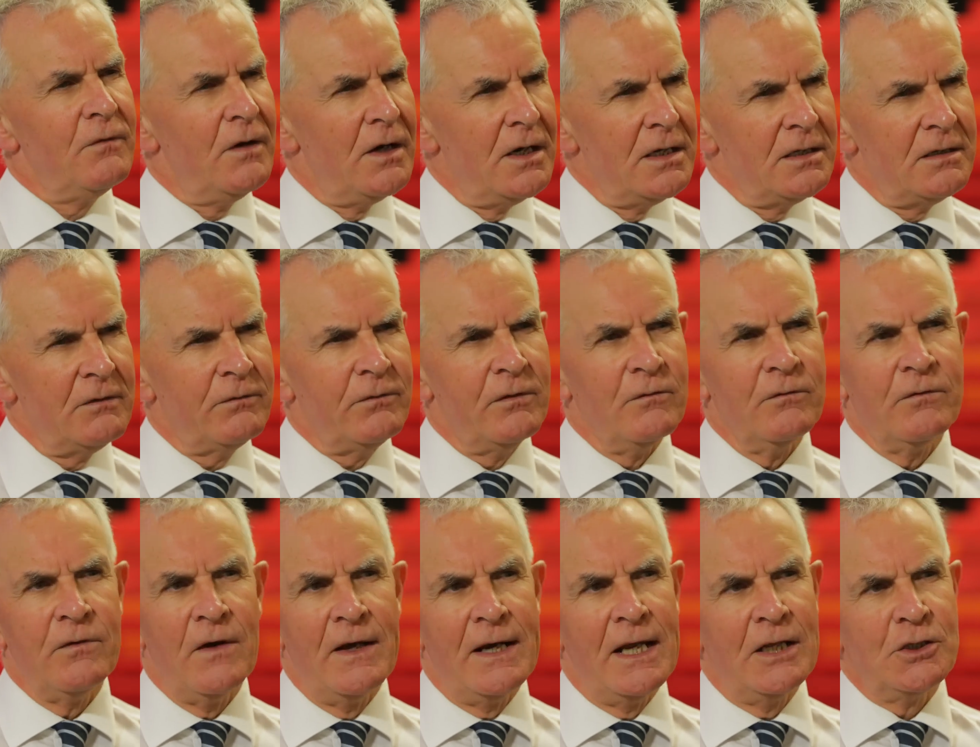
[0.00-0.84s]
very
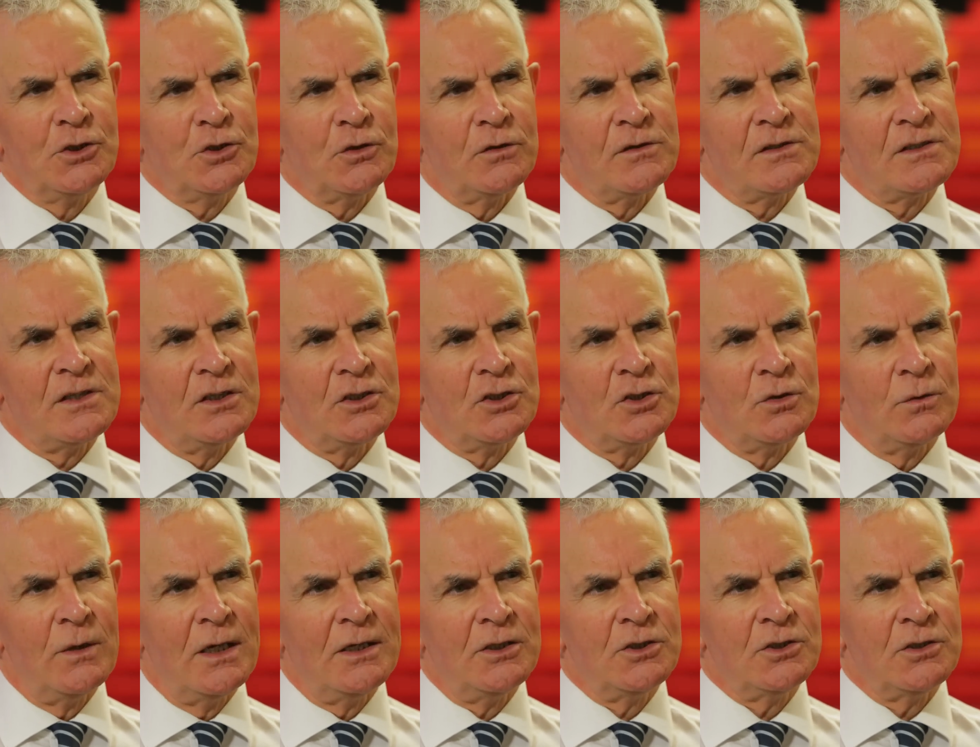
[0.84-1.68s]
different financial
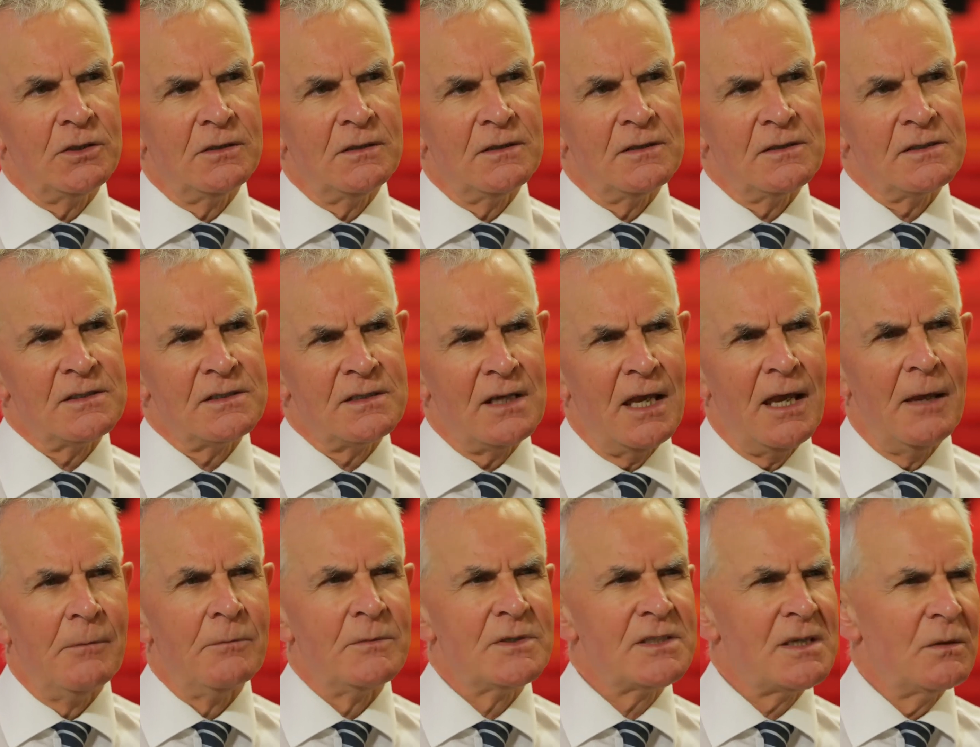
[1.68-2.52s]
situations,
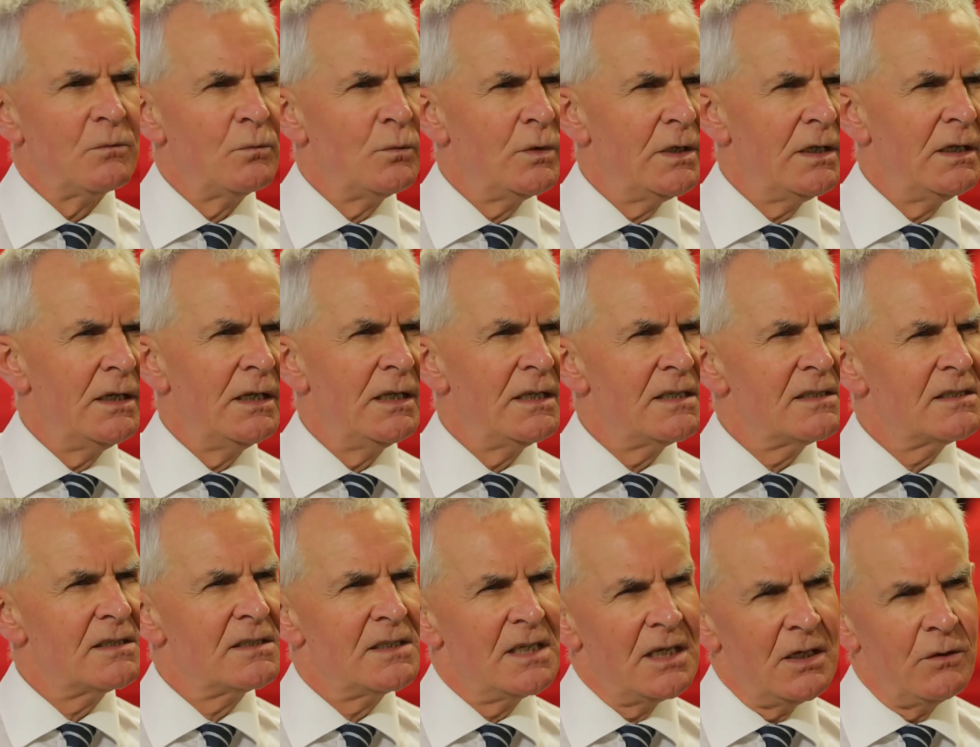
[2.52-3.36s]
some really
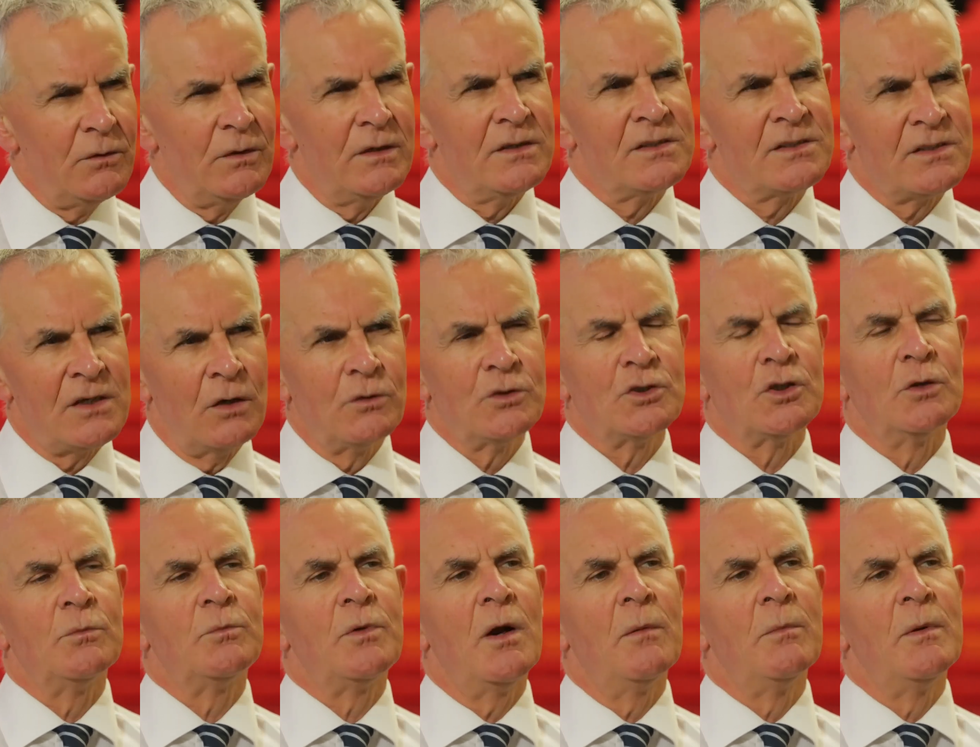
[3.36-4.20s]
serious
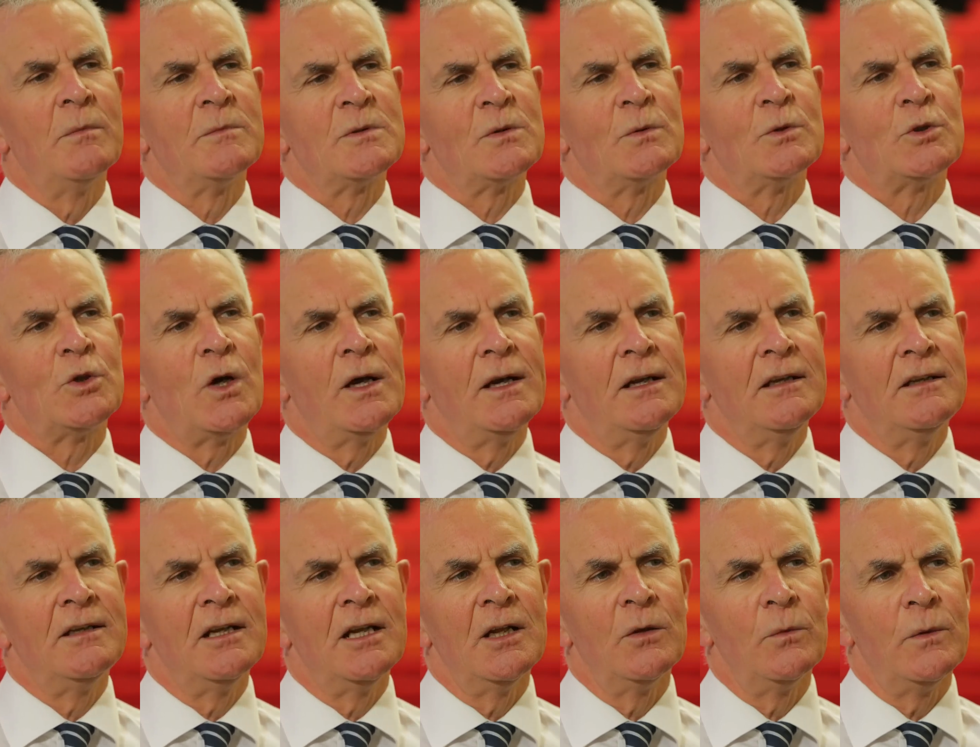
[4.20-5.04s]
social problems we're trying
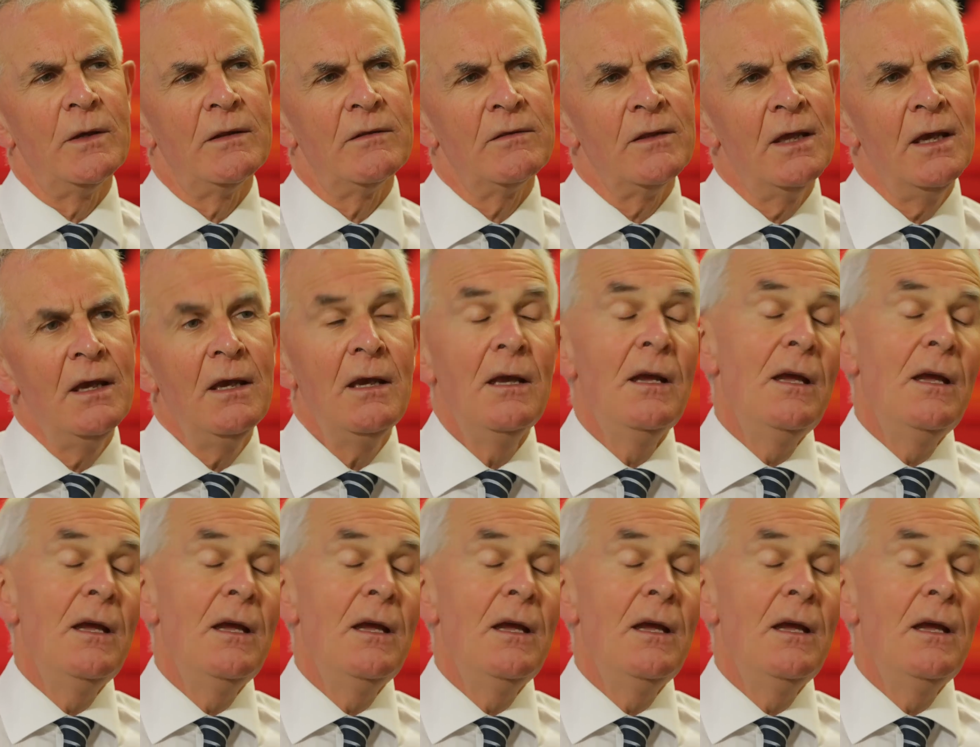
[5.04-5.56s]
to deal with.